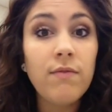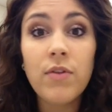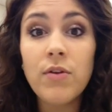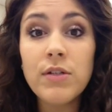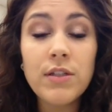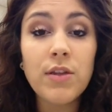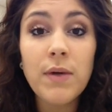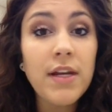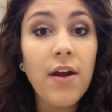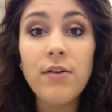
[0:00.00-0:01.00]
Those
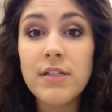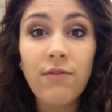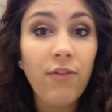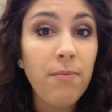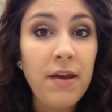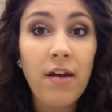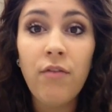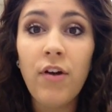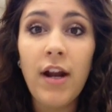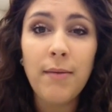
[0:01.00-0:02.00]
3 notes flipping
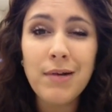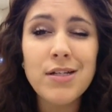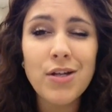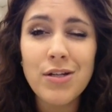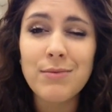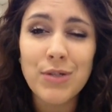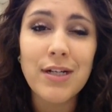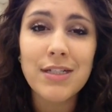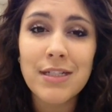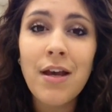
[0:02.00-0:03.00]
over, and I'm going to show you some
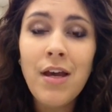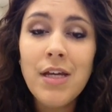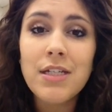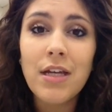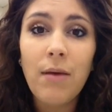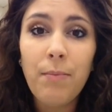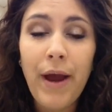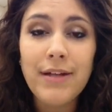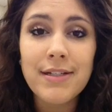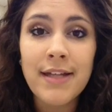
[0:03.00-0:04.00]
tricks to
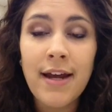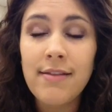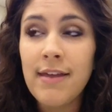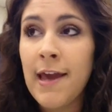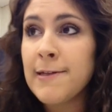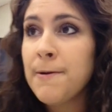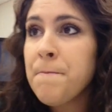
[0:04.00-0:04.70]
practice that at the end.